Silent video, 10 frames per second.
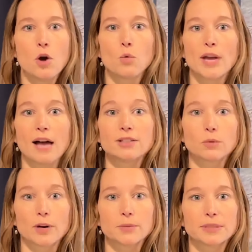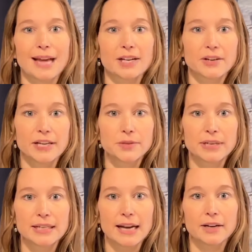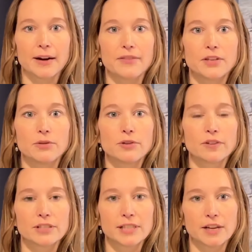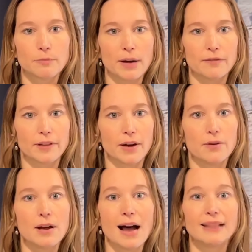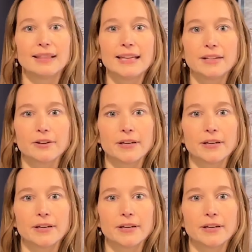We also worked with Dr. Adrienne Decker at the University of Buffalo, a leader